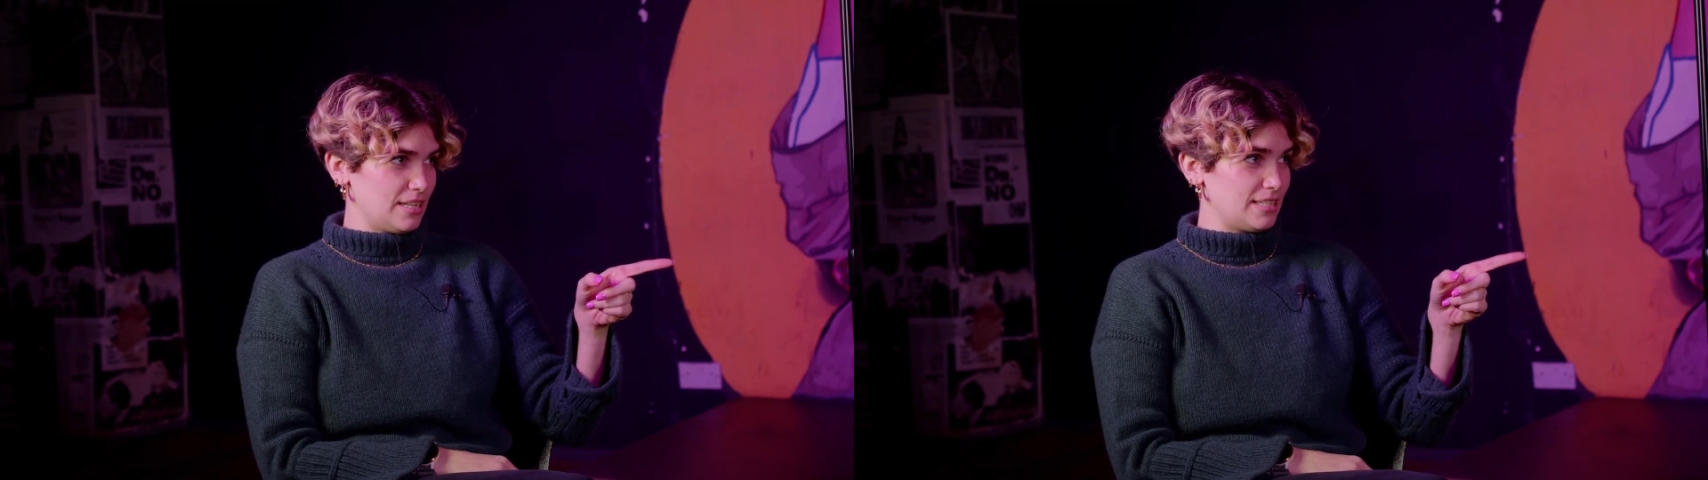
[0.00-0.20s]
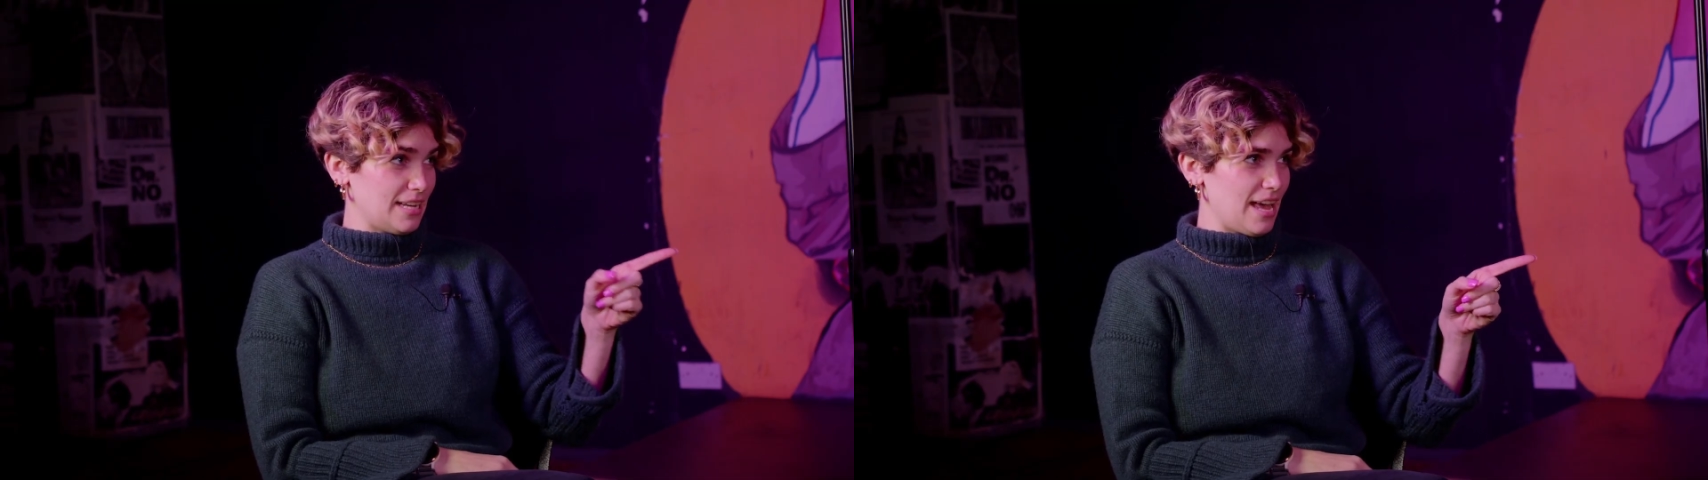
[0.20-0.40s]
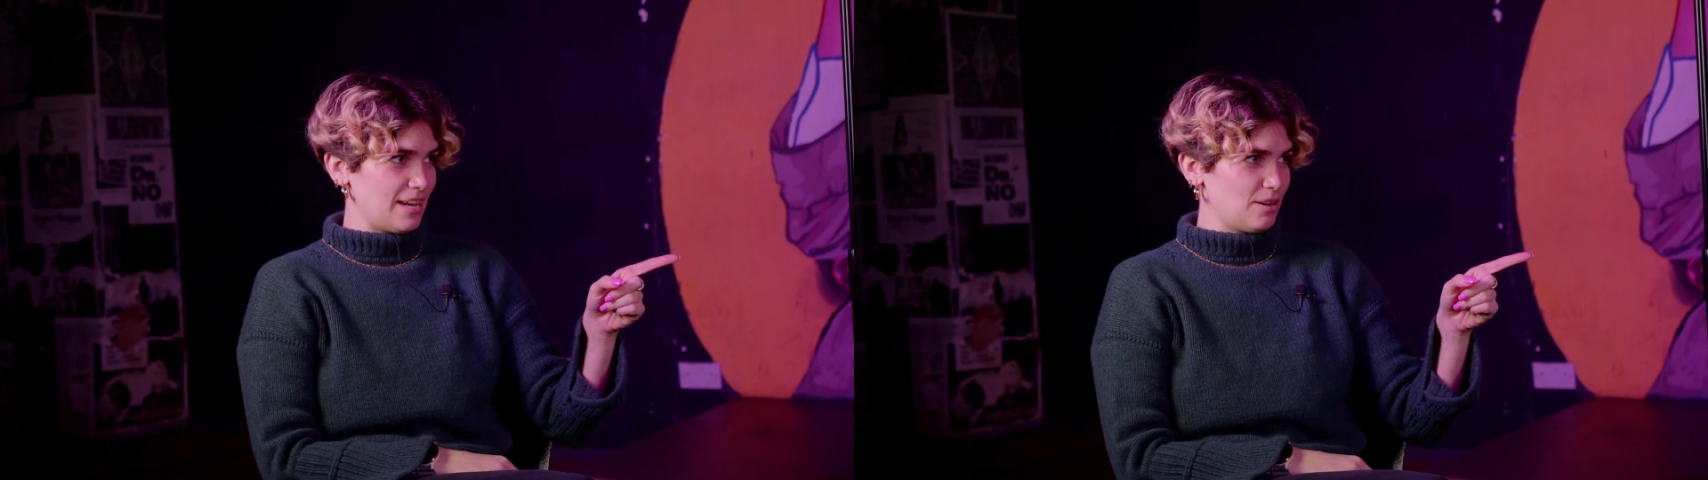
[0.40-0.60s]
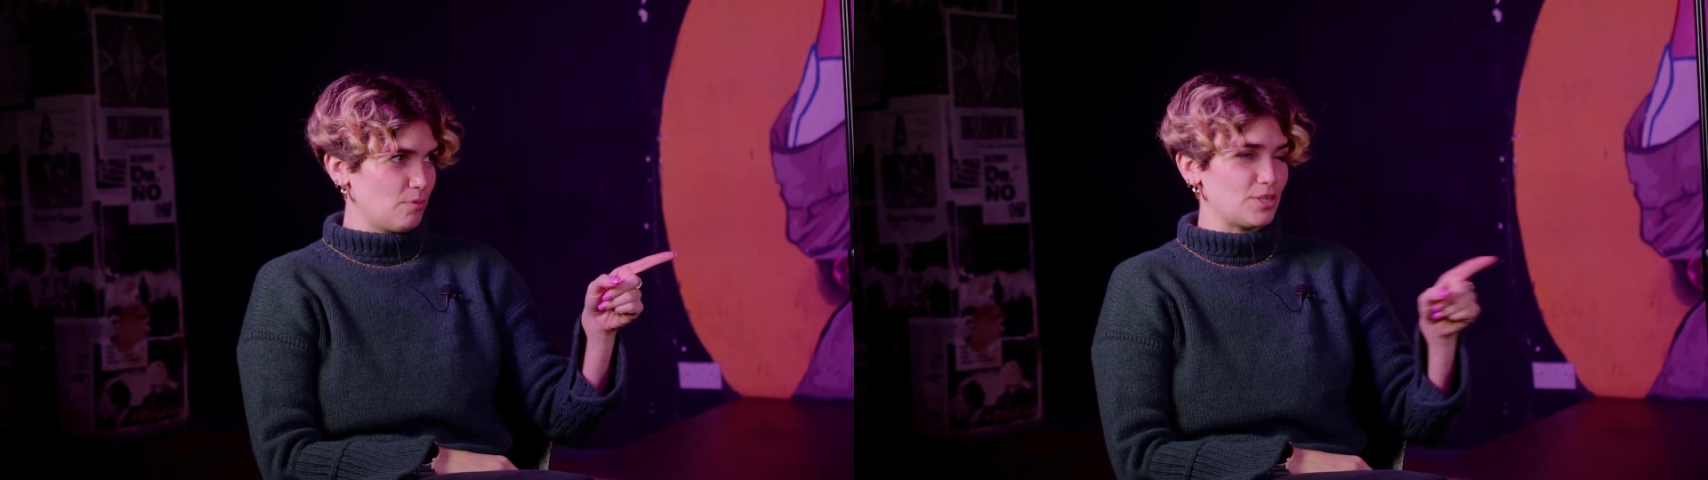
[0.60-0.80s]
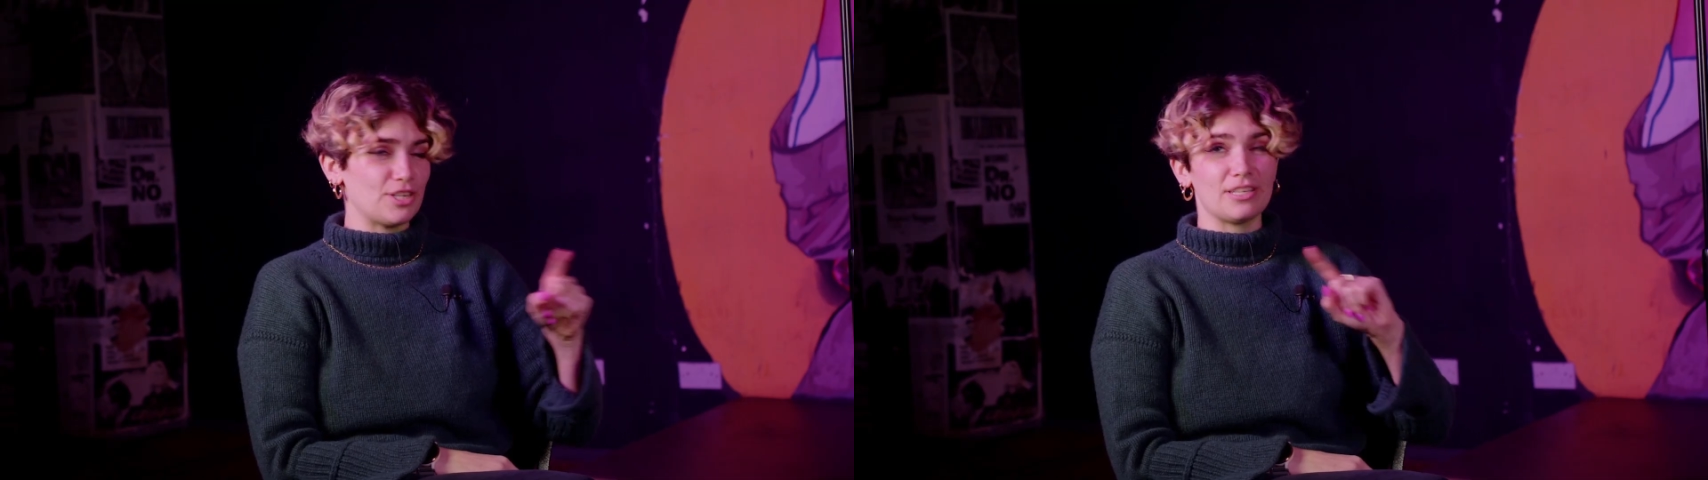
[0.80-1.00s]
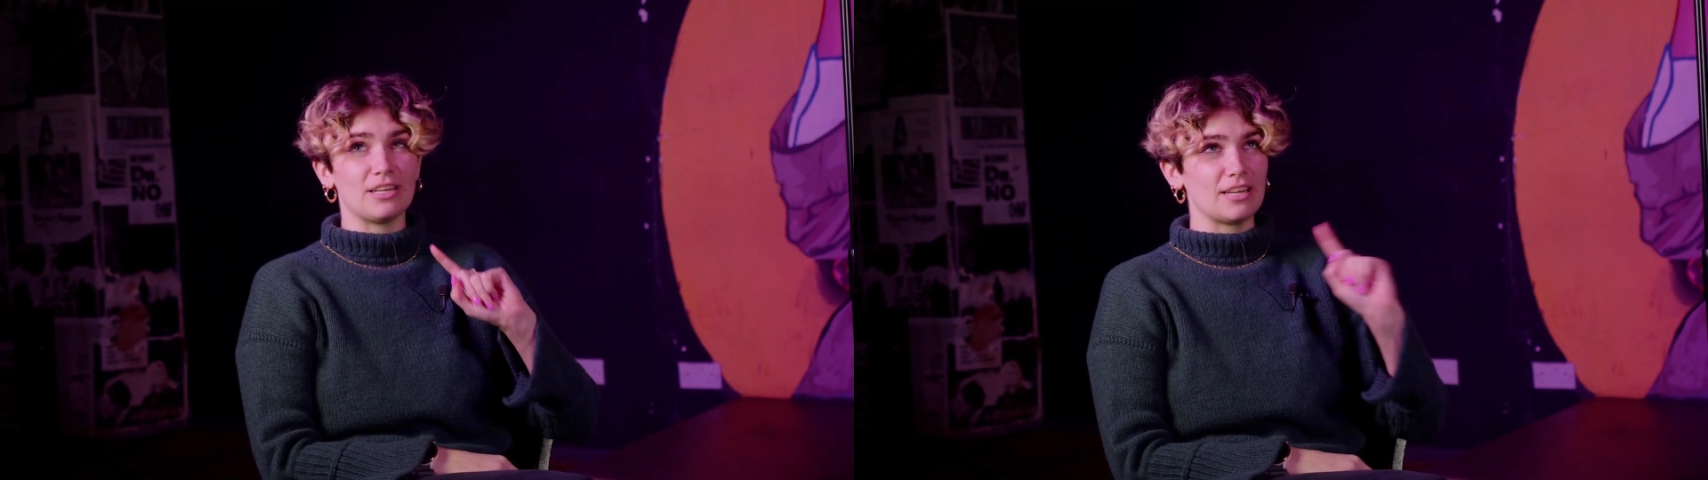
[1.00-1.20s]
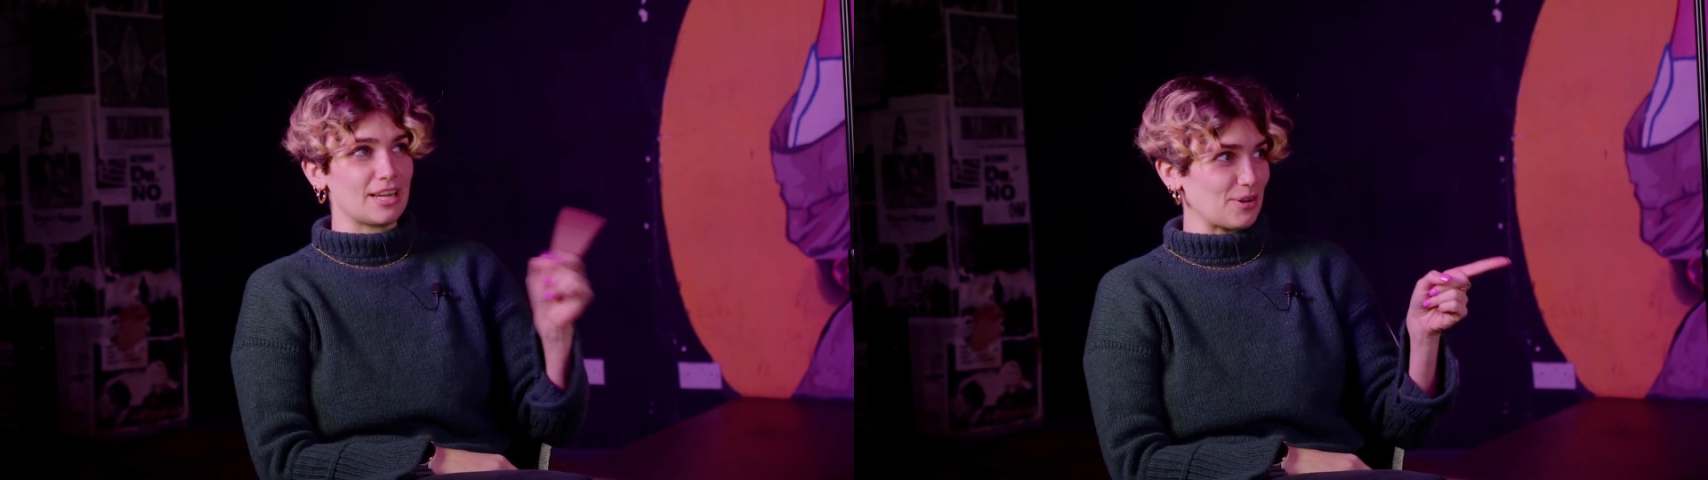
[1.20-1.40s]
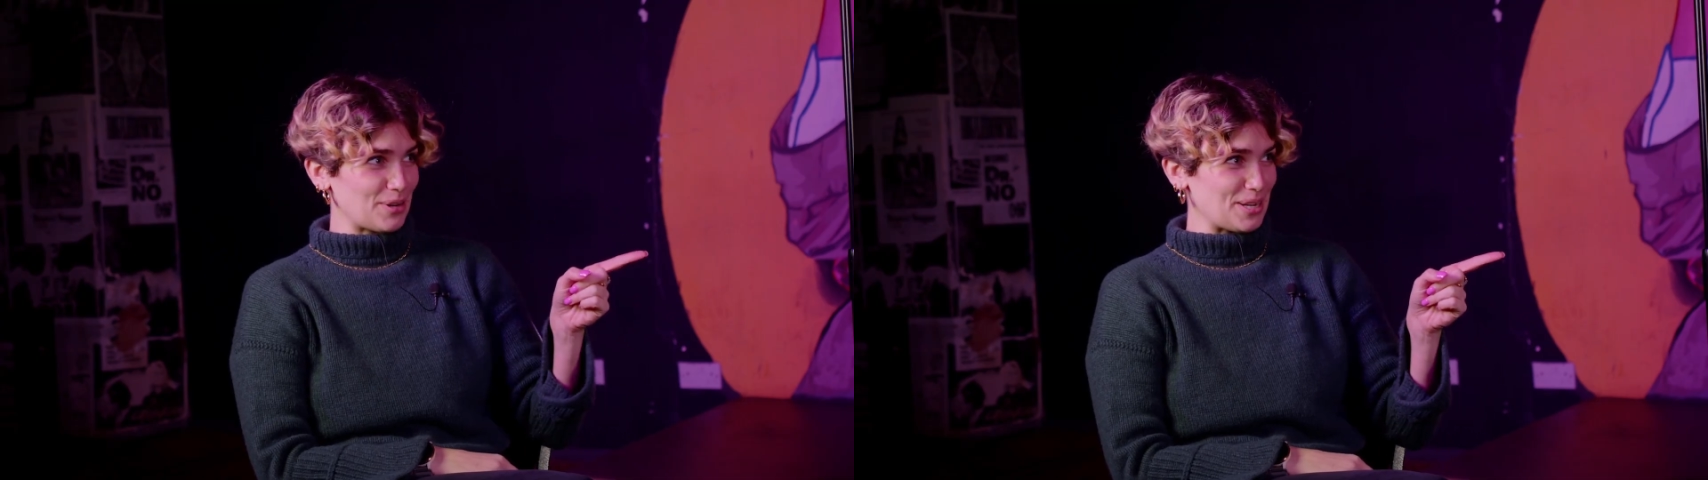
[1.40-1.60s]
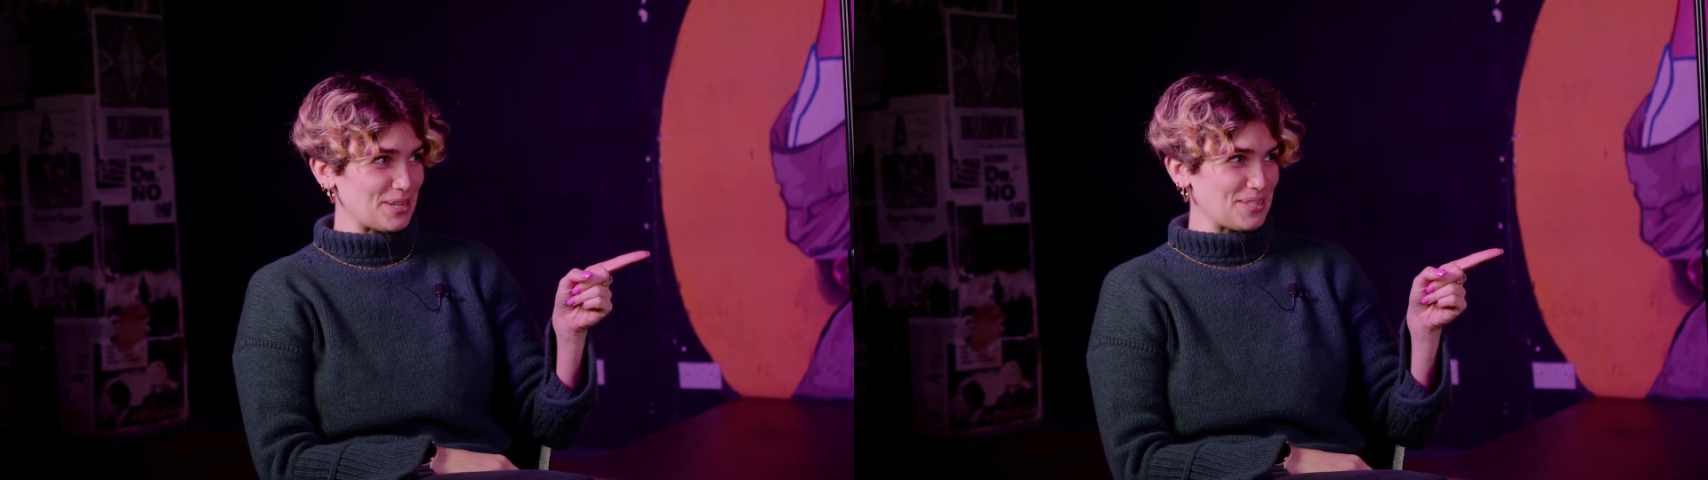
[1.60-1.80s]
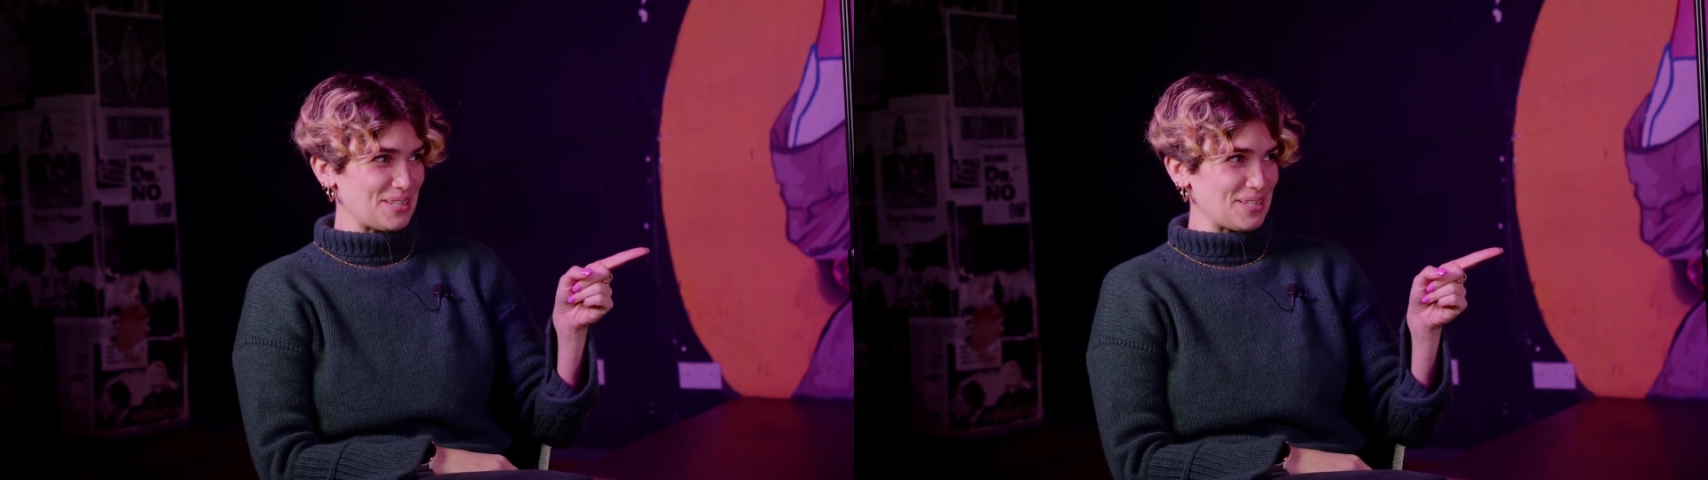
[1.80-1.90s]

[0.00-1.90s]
dead, which is hilarious.